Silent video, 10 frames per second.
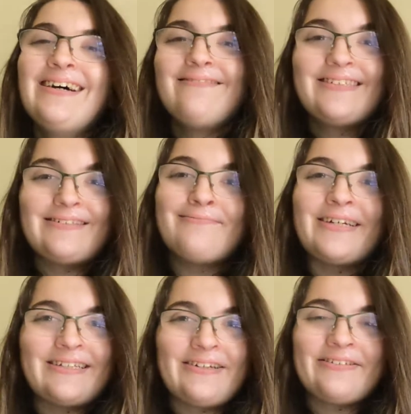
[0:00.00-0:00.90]
Which I'll
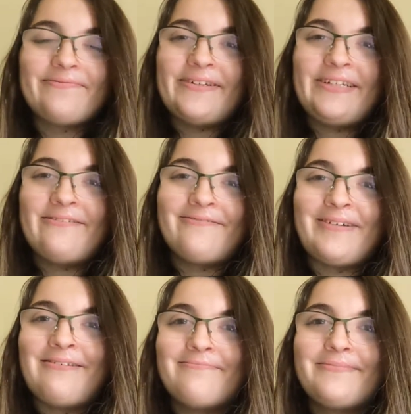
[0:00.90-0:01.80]
make another video
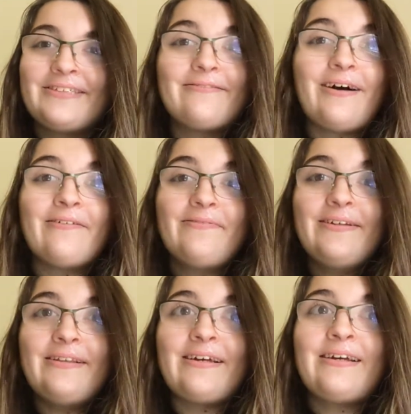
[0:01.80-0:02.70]
about. So I
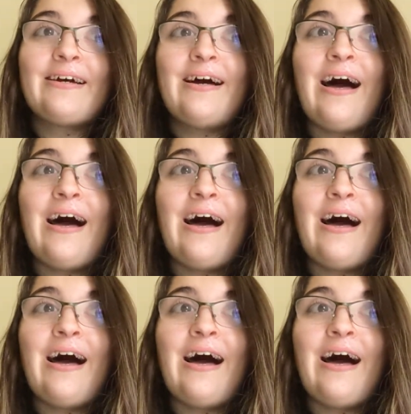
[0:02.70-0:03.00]
feel like